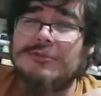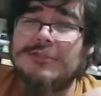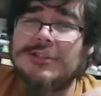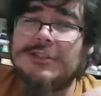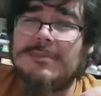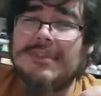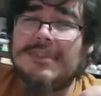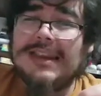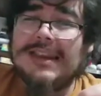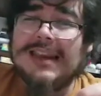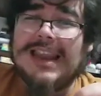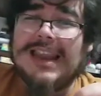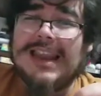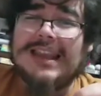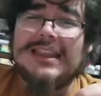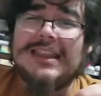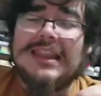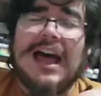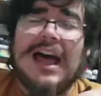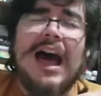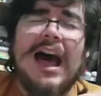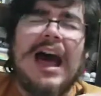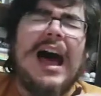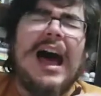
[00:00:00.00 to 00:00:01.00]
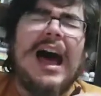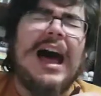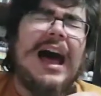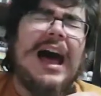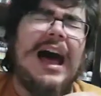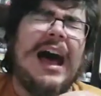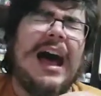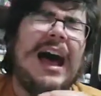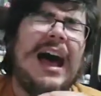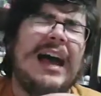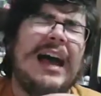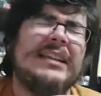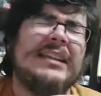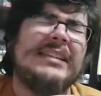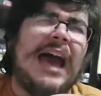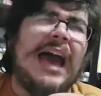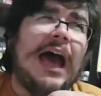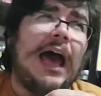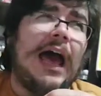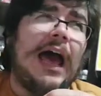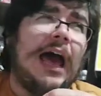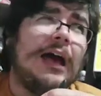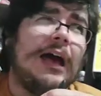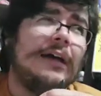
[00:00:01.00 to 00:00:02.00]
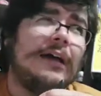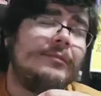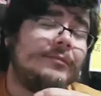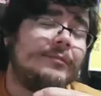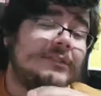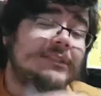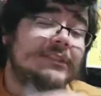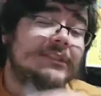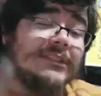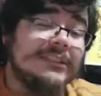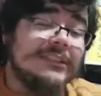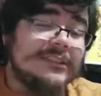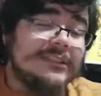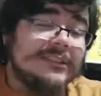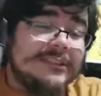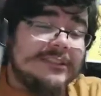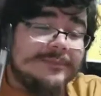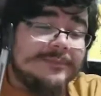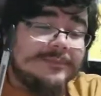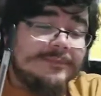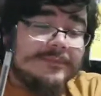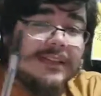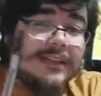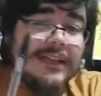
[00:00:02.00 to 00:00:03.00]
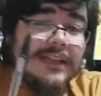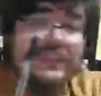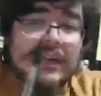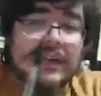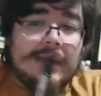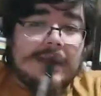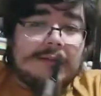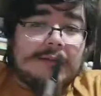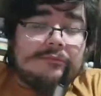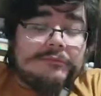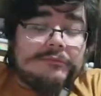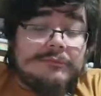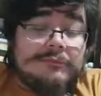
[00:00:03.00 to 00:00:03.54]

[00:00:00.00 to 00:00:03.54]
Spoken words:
or something like that? Let's hear.